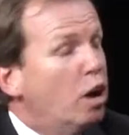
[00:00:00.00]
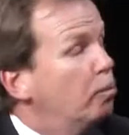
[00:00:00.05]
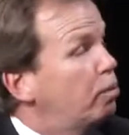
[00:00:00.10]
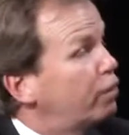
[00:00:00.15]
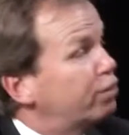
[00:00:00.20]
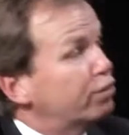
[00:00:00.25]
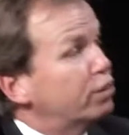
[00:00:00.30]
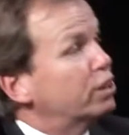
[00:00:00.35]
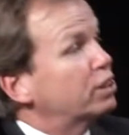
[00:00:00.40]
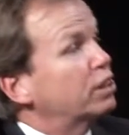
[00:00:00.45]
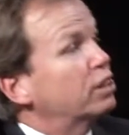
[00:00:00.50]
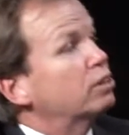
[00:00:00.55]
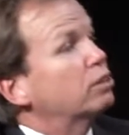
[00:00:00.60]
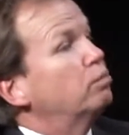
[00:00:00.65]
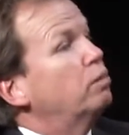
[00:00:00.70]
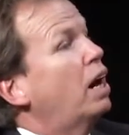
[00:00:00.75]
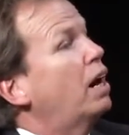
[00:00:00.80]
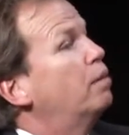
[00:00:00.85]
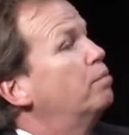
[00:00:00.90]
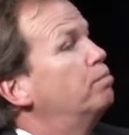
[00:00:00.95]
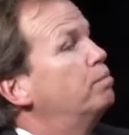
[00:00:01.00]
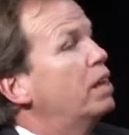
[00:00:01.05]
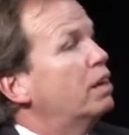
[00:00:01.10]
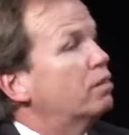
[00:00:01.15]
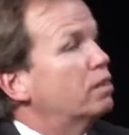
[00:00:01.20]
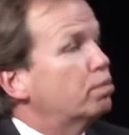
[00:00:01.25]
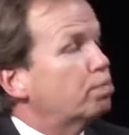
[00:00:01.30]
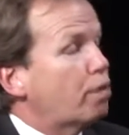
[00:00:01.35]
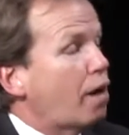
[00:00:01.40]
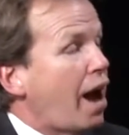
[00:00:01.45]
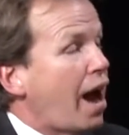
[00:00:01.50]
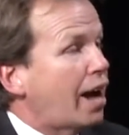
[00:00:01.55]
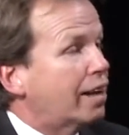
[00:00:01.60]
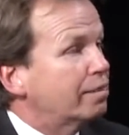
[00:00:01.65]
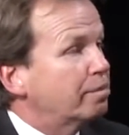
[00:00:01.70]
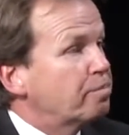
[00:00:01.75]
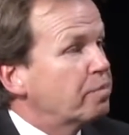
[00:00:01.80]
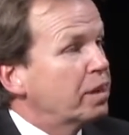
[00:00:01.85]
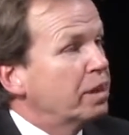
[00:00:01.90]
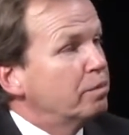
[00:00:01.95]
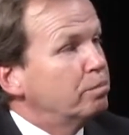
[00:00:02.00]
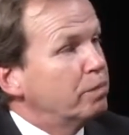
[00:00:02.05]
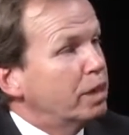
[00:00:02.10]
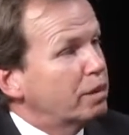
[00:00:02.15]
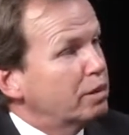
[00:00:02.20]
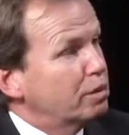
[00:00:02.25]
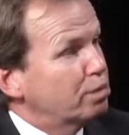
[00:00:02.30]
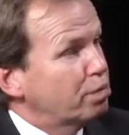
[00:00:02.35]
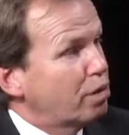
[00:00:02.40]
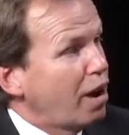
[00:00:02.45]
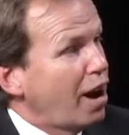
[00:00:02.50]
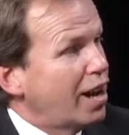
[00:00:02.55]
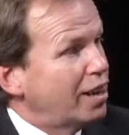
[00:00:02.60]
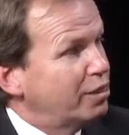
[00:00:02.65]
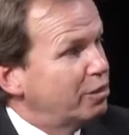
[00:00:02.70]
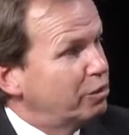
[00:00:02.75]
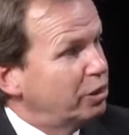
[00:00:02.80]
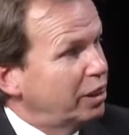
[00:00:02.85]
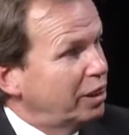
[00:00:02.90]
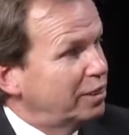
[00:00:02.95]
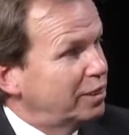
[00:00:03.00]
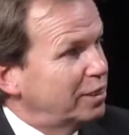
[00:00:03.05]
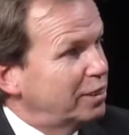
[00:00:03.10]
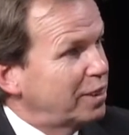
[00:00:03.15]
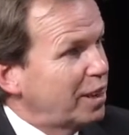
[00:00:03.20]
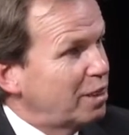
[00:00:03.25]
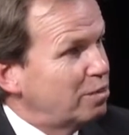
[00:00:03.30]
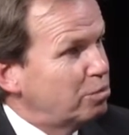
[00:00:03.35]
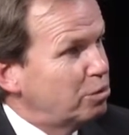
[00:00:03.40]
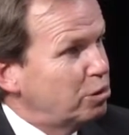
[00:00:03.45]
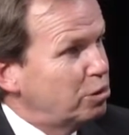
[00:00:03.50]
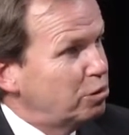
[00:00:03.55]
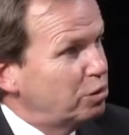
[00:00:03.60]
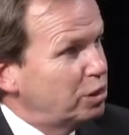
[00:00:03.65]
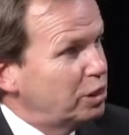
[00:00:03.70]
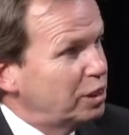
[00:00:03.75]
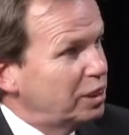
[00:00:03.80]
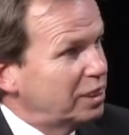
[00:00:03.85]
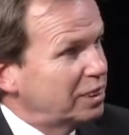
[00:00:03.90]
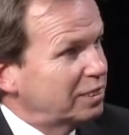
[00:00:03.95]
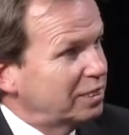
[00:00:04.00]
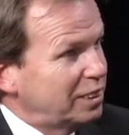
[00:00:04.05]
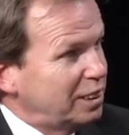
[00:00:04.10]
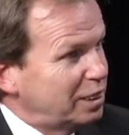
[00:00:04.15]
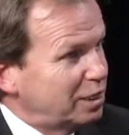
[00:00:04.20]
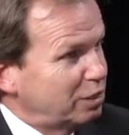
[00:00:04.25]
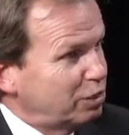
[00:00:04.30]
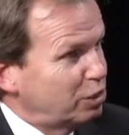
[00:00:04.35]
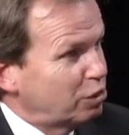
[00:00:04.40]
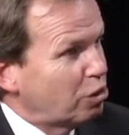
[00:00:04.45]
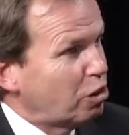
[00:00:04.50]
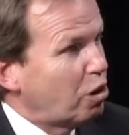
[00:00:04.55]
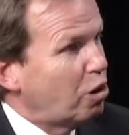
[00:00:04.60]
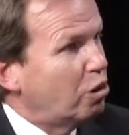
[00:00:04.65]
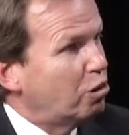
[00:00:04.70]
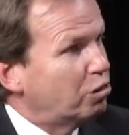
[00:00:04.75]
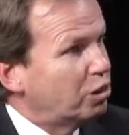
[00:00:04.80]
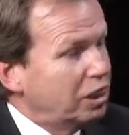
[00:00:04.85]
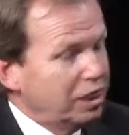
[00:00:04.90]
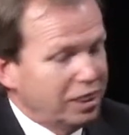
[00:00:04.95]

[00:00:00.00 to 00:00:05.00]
But for instance, Mary Pratt. Mary Pratt, they did that movie, League of Your Own.